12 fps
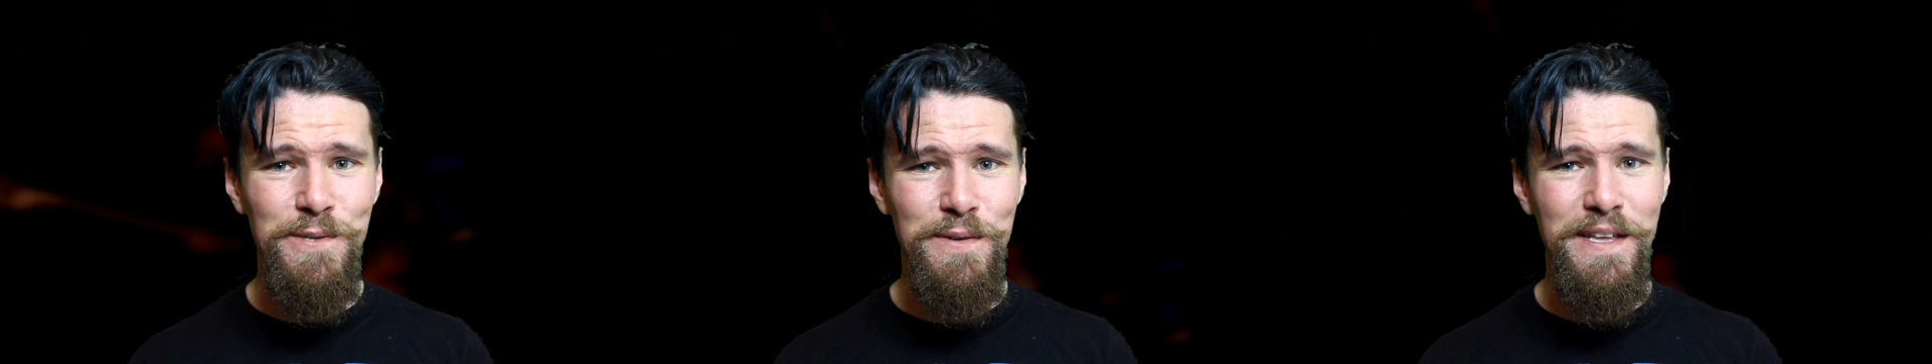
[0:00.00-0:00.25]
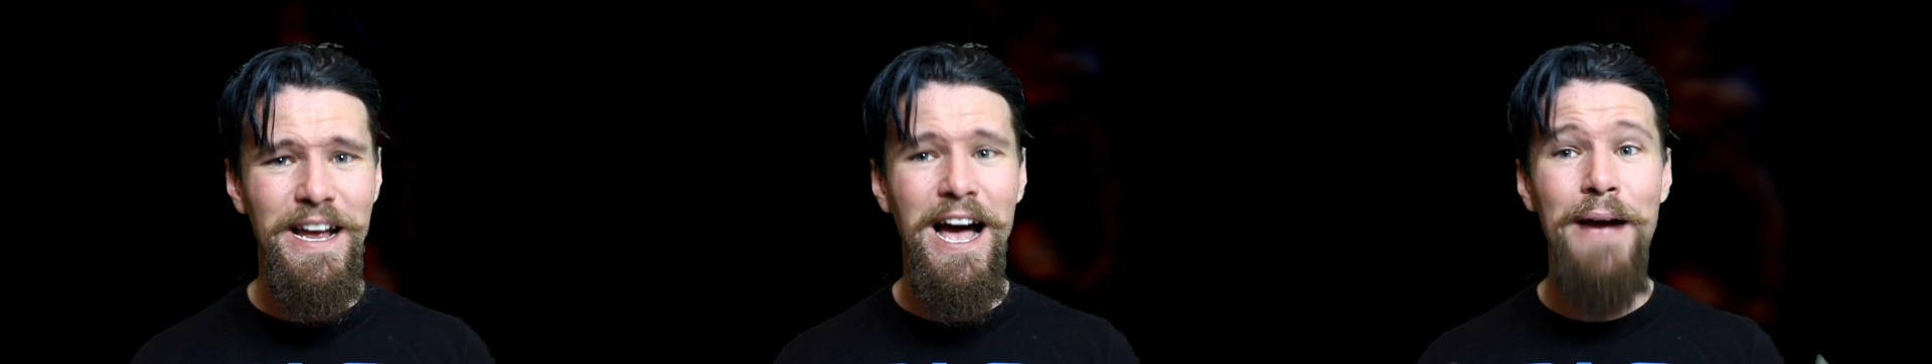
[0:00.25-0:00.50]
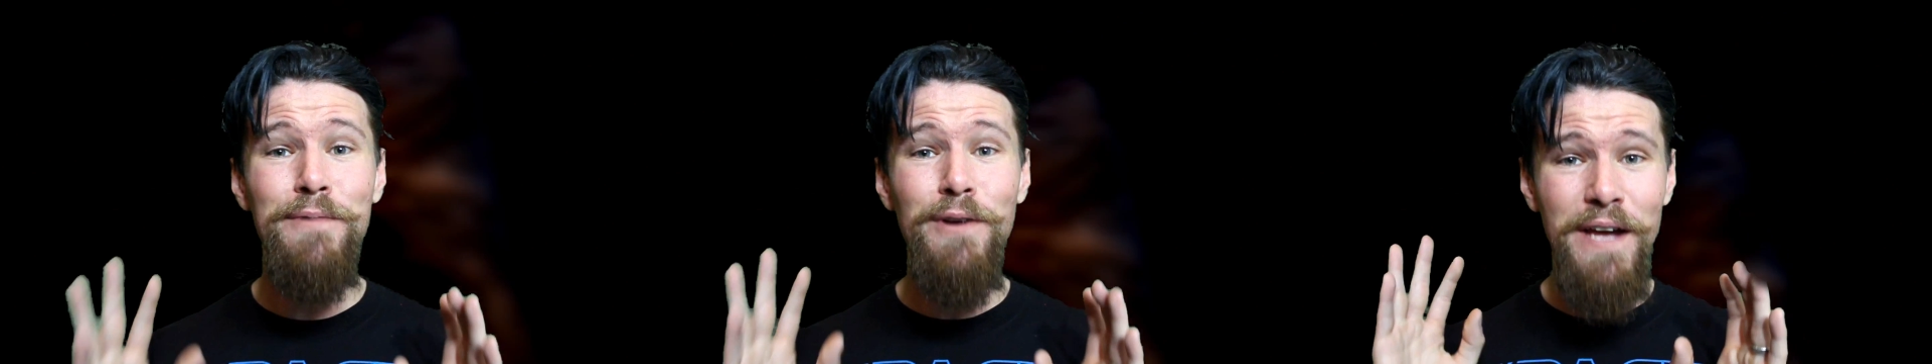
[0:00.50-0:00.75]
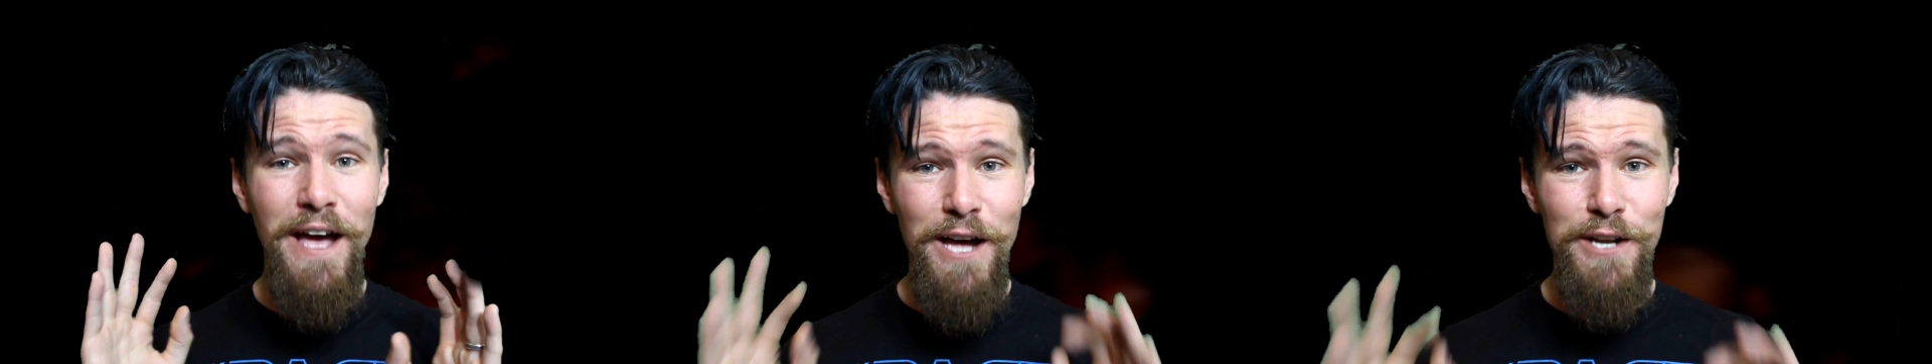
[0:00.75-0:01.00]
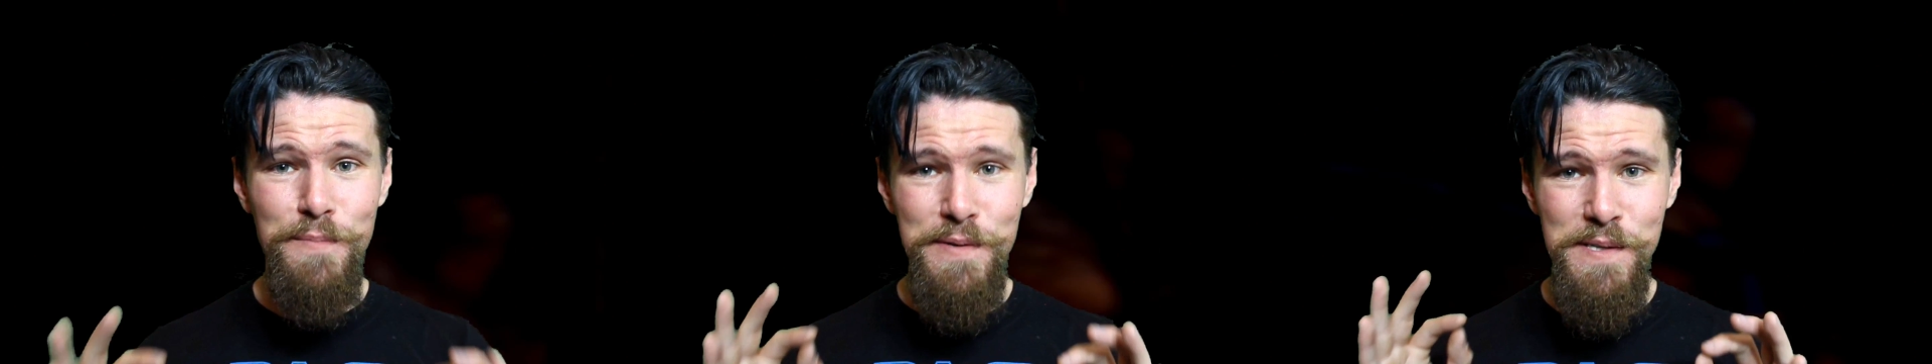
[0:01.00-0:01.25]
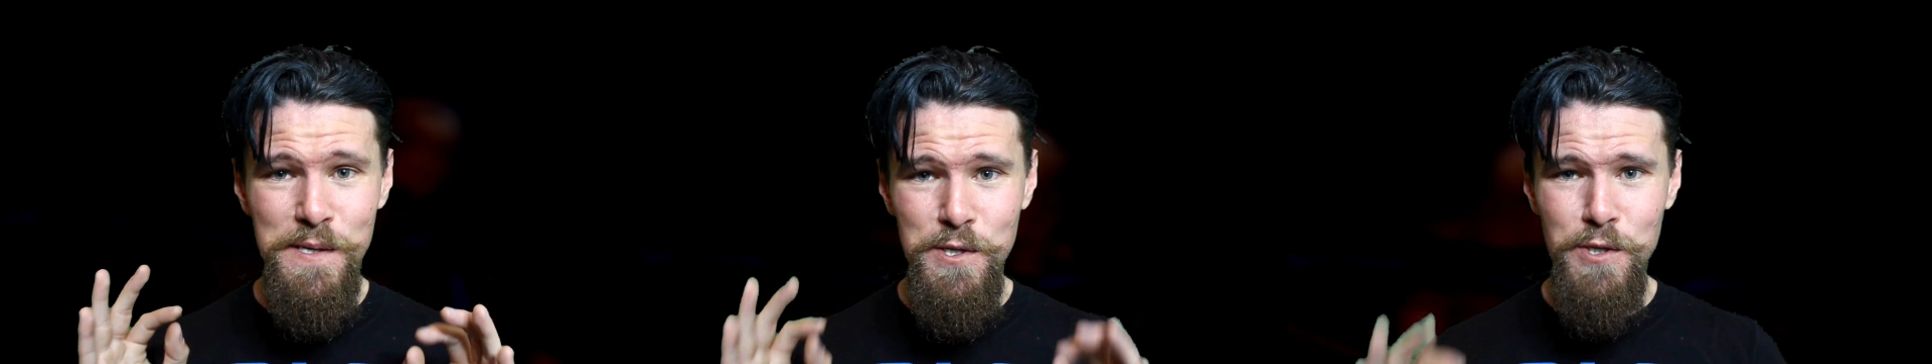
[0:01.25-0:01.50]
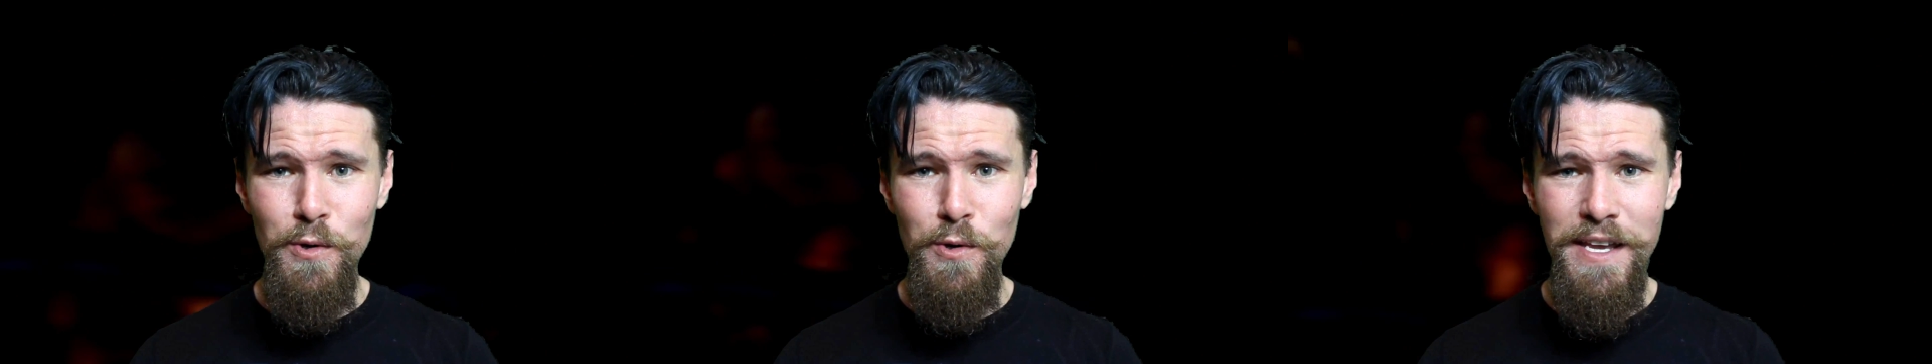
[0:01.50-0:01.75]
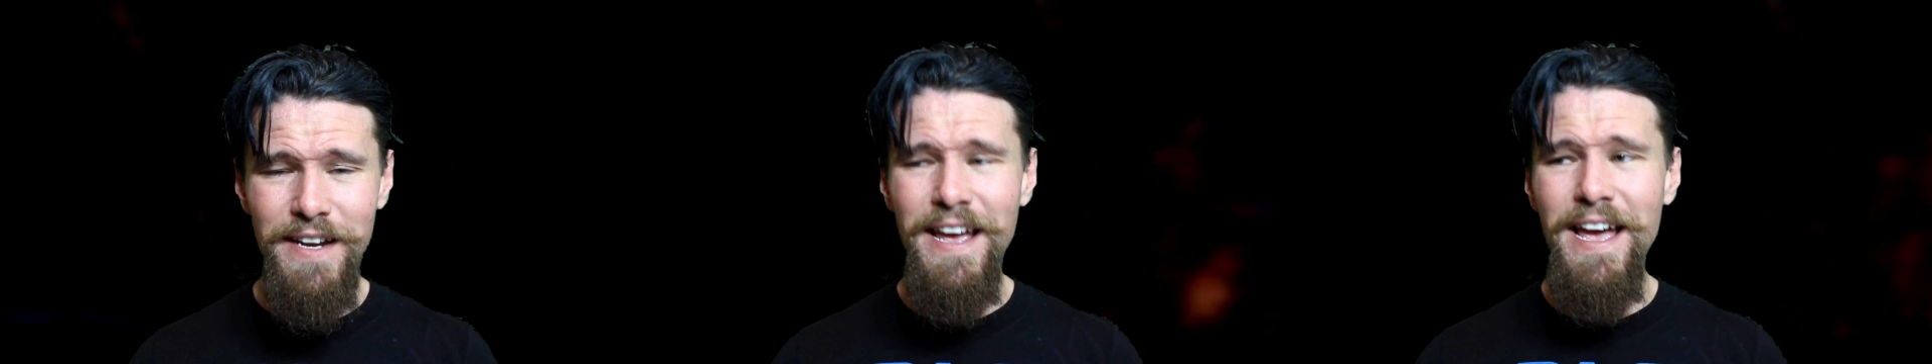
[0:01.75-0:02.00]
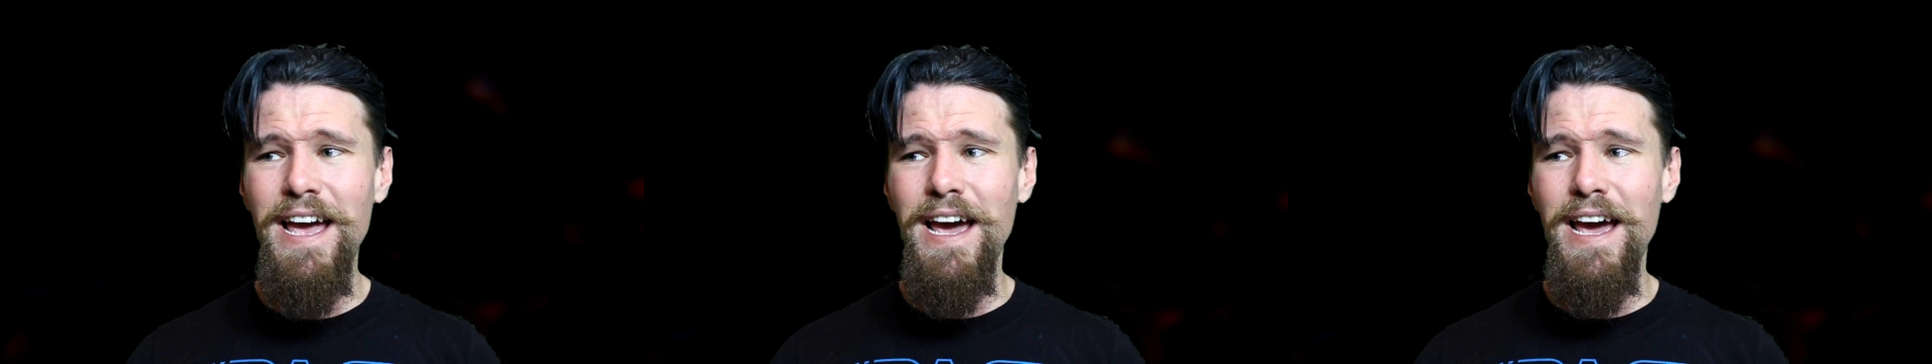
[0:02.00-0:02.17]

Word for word: do that, I'm not 100% sure yet.